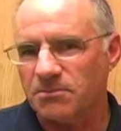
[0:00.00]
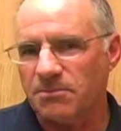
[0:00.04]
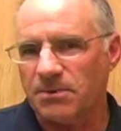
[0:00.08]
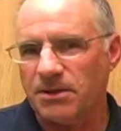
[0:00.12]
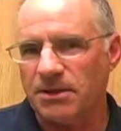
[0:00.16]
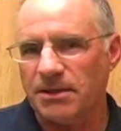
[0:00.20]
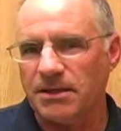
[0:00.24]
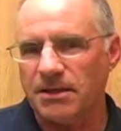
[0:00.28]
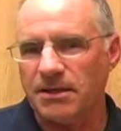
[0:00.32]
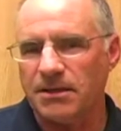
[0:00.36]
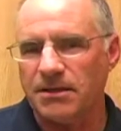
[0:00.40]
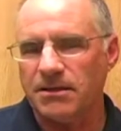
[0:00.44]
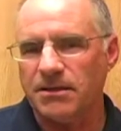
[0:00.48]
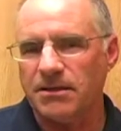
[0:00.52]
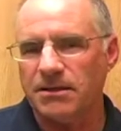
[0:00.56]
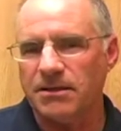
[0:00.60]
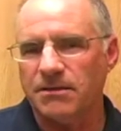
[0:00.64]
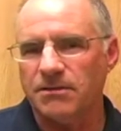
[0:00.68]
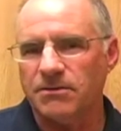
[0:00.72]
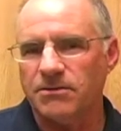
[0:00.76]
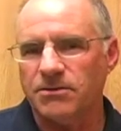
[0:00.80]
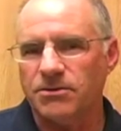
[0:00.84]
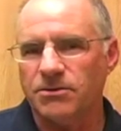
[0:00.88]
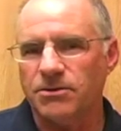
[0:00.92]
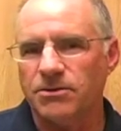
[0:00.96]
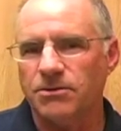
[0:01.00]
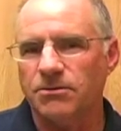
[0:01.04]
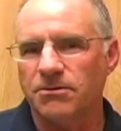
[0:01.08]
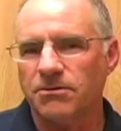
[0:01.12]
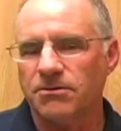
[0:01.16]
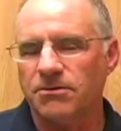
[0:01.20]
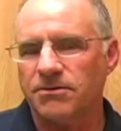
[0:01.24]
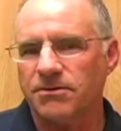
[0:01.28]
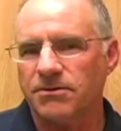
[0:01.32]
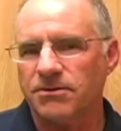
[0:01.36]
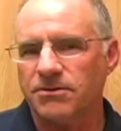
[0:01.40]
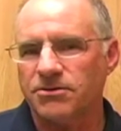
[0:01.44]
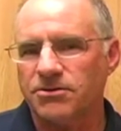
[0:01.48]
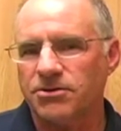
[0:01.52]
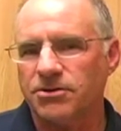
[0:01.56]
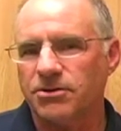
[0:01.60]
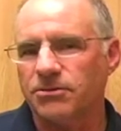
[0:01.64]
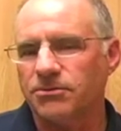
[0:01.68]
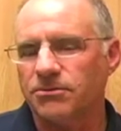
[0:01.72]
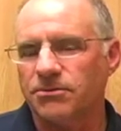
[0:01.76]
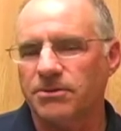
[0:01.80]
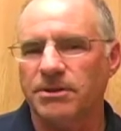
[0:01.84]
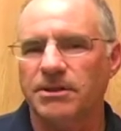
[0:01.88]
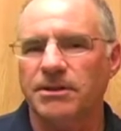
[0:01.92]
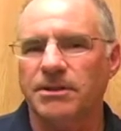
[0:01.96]
by Youth and
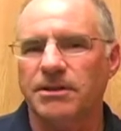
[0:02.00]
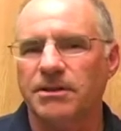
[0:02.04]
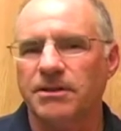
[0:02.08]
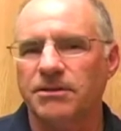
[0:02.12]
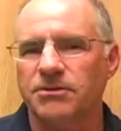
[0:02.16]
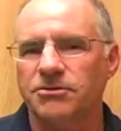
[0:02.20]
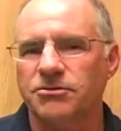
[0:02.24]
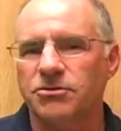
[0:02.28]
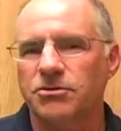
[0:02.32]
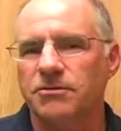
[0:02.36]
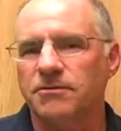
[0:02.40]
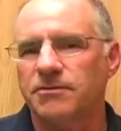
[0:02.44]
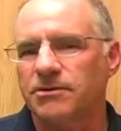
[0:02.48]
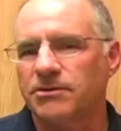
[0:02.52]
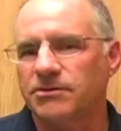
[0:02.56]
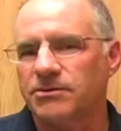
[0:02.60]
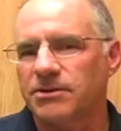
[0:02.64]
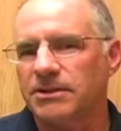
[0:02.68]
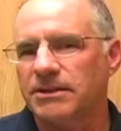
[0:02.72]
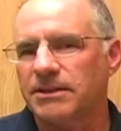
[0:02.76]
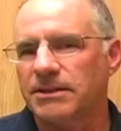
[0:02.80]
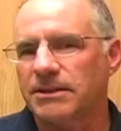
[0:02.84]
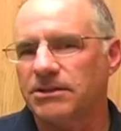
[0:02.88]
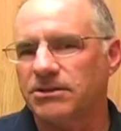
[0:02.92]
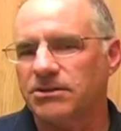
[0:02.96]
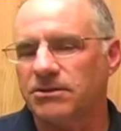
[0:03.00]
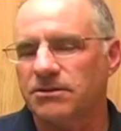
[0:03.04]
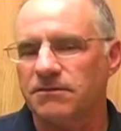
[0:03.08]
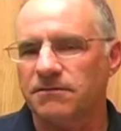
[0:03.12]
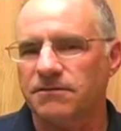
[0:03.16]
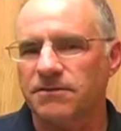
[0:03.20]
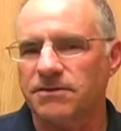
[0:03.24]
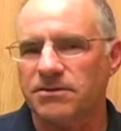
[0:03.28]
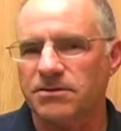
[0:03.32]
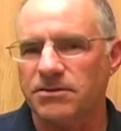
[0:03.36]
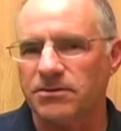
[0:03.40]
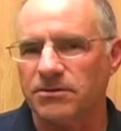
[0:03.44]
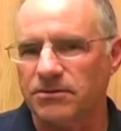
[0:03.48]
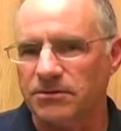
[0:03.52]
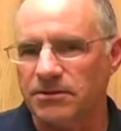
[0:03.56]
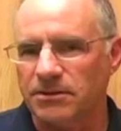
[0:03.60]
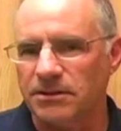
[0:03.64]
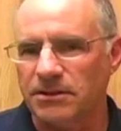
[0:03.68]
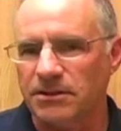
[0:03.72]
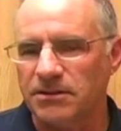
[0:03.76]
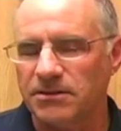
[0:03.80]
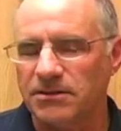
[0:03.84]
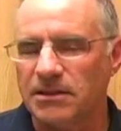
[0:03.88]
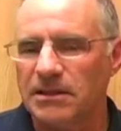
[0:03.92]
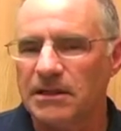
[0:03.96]
Children in Juvenile Detention
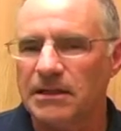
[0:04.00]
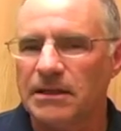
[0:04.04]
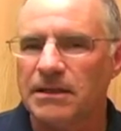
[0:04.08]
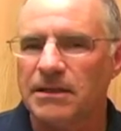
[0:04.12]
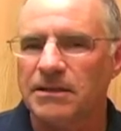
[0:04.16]
Facilities.